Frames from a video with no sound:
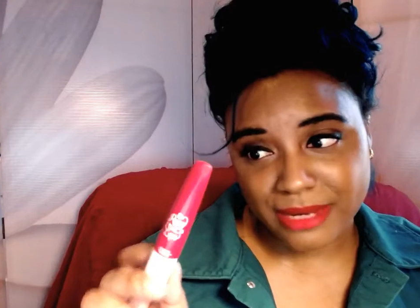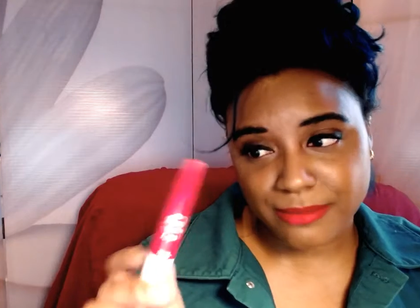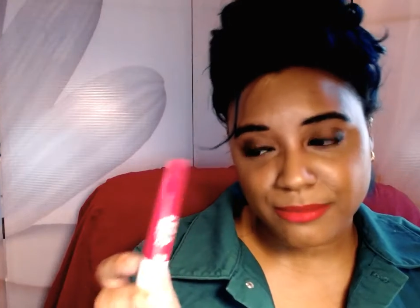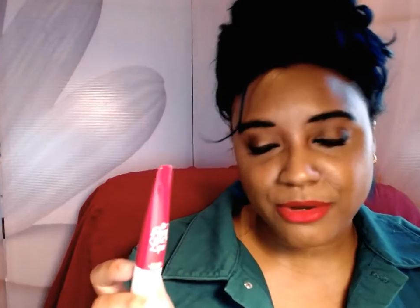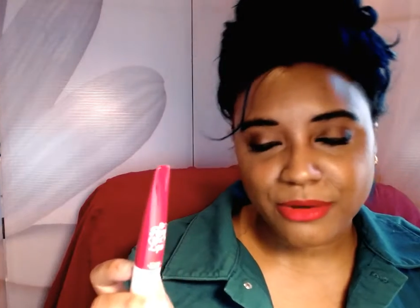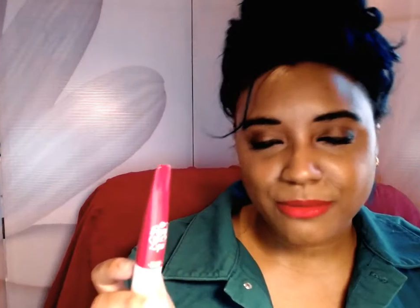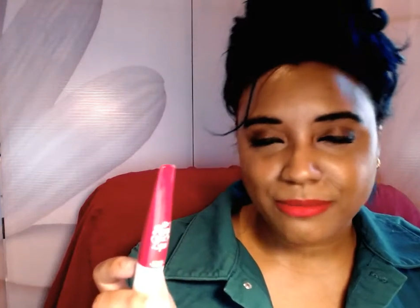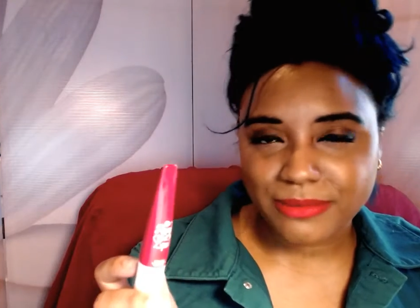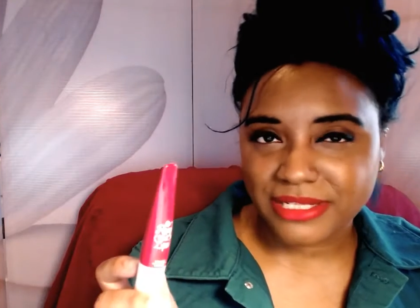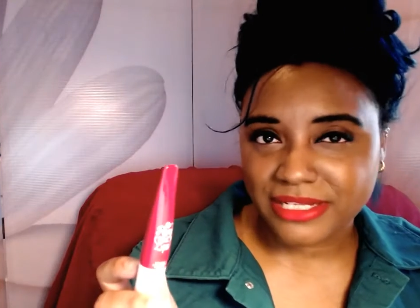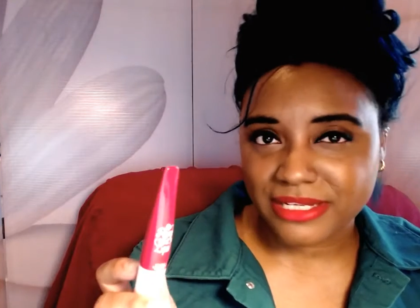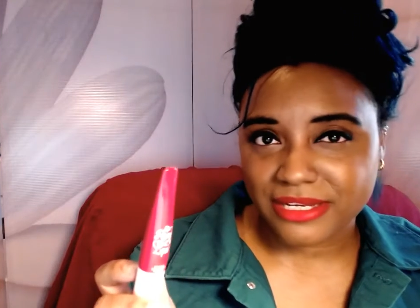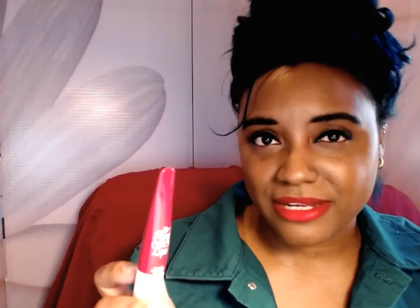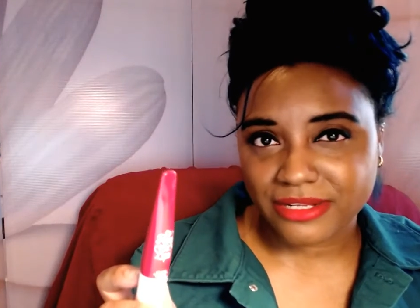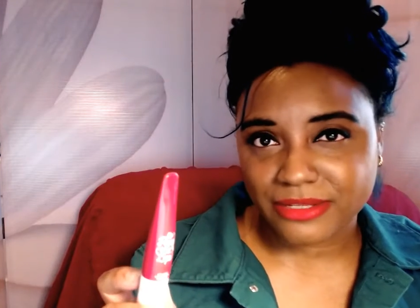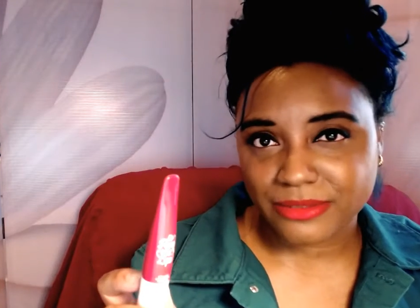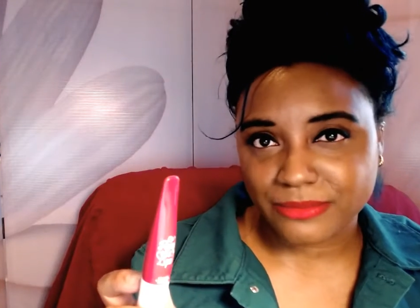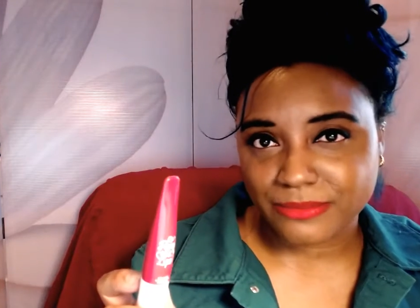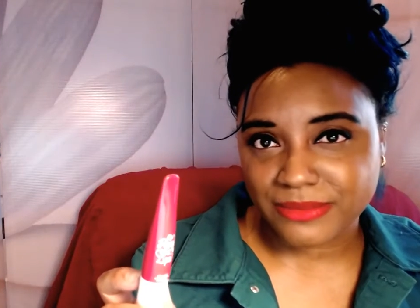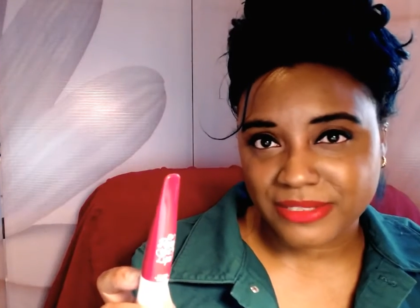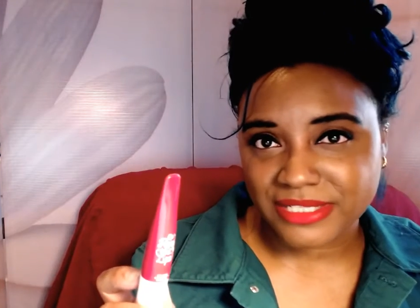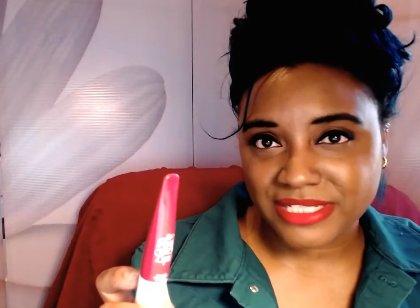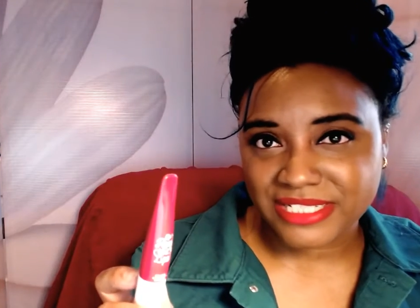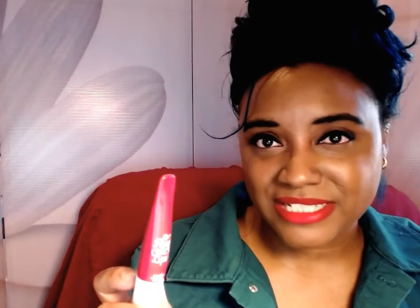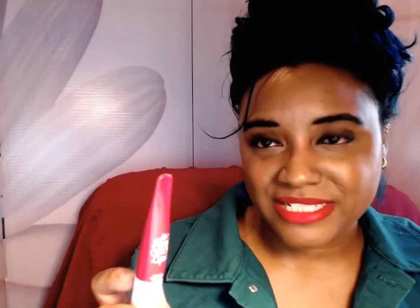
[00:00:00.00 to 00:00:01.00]
I'm hoping the
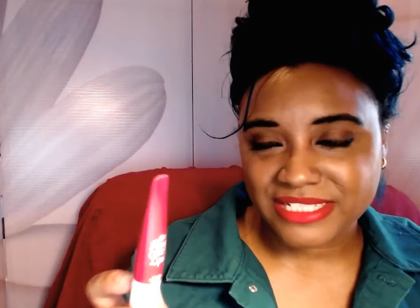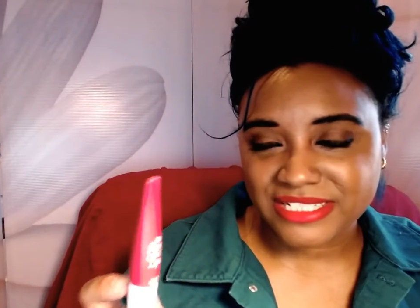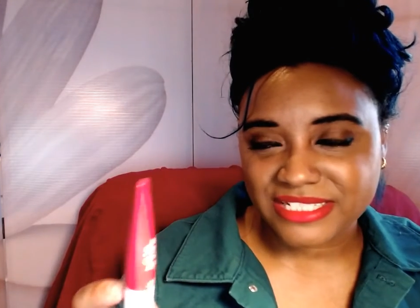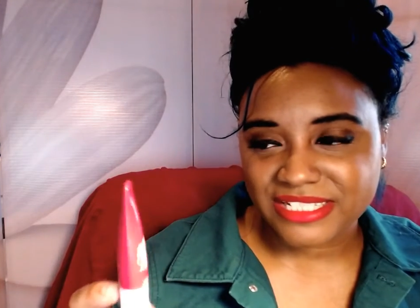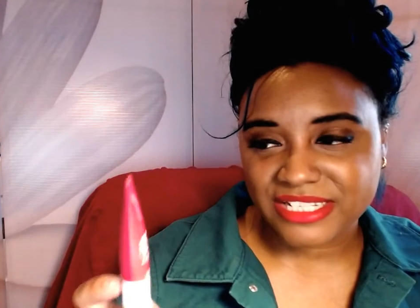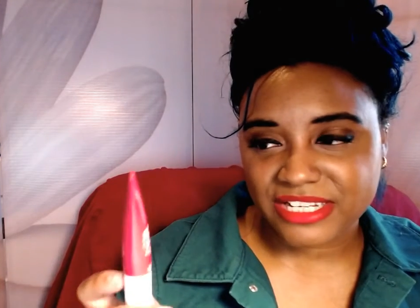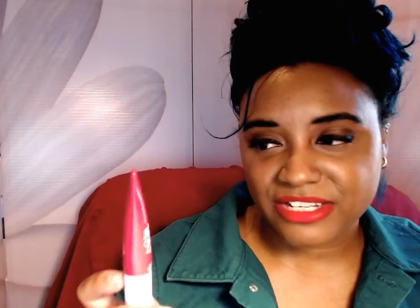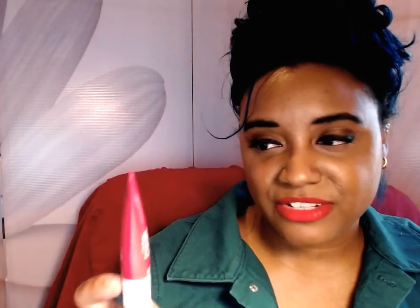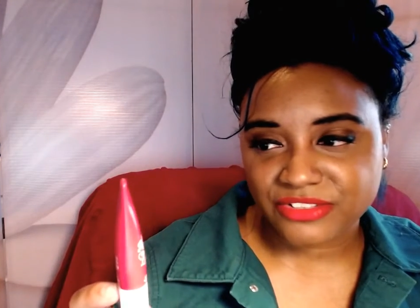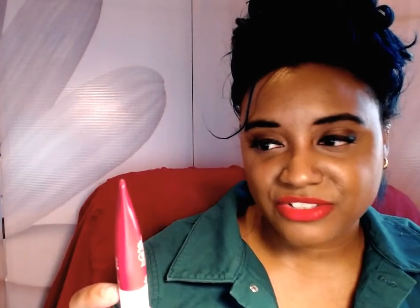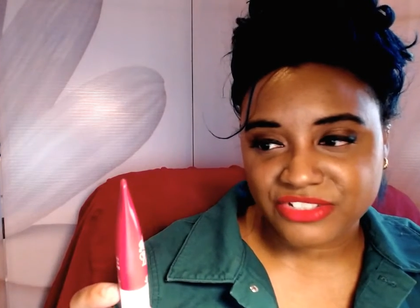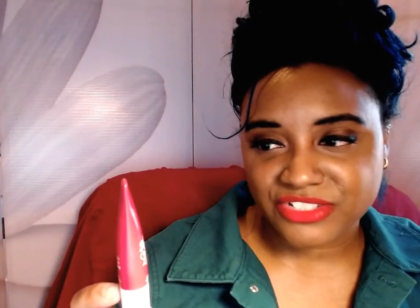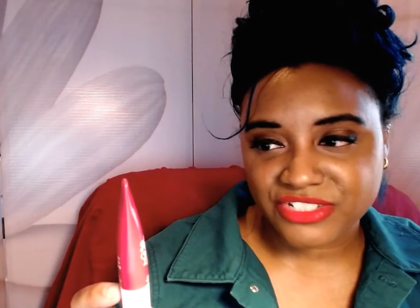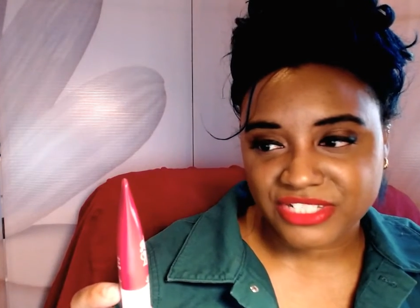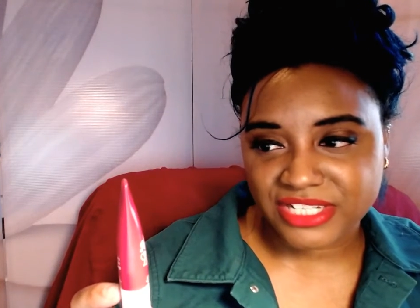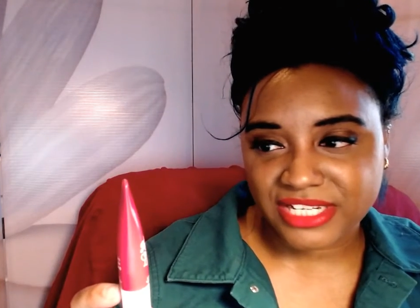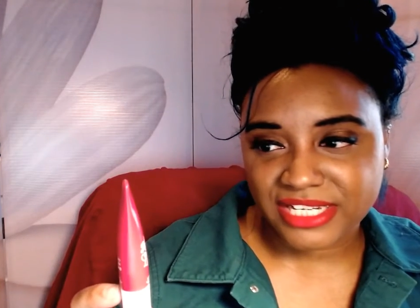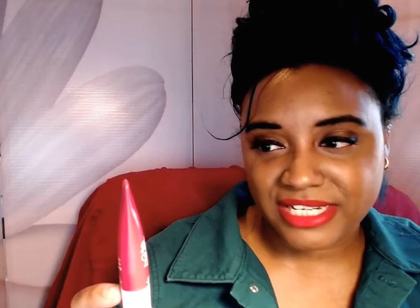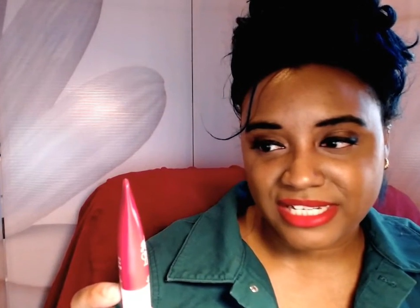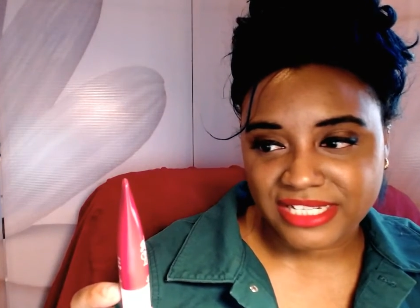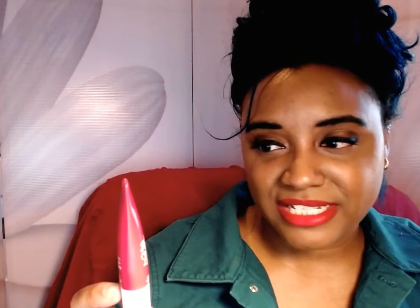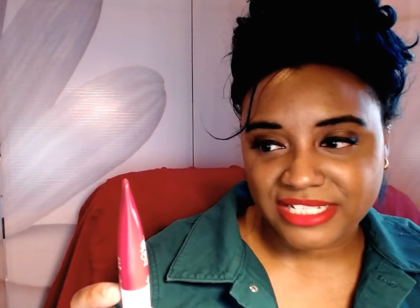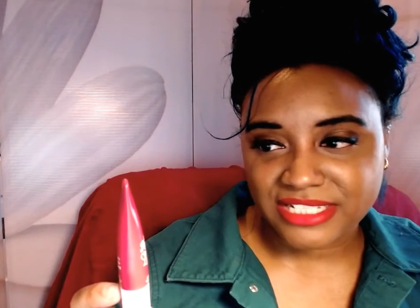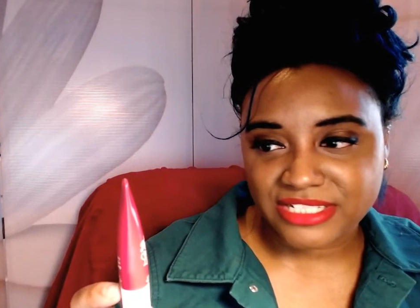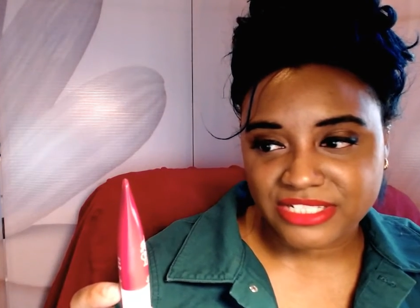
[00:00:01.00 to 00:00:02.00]
other ones, the other
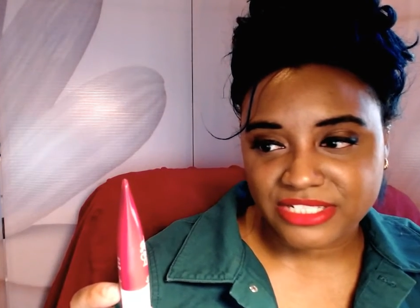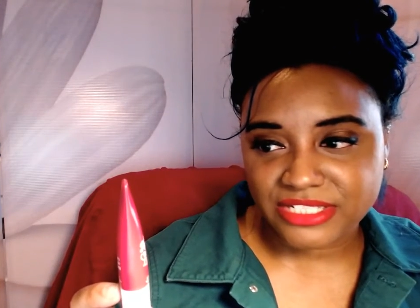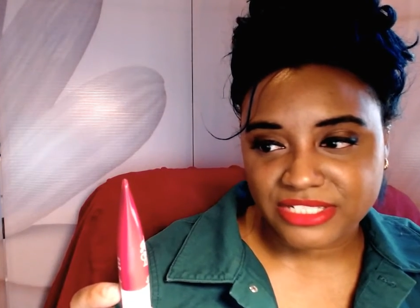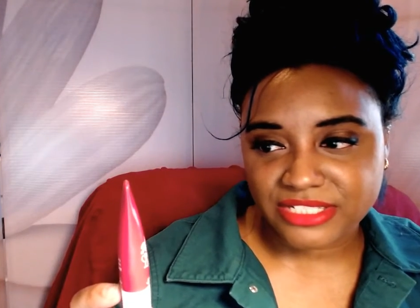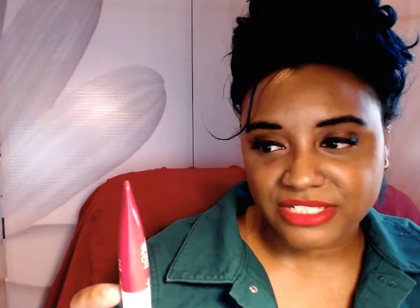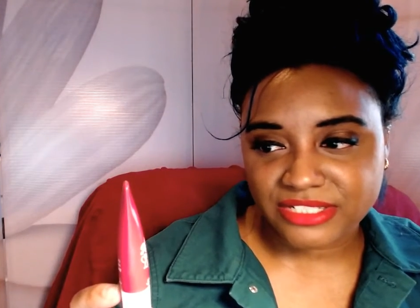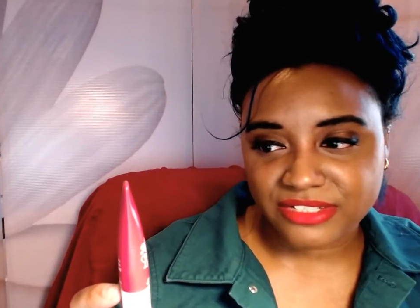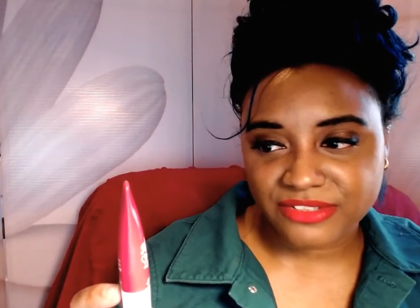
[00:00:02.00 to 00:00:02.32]
shades,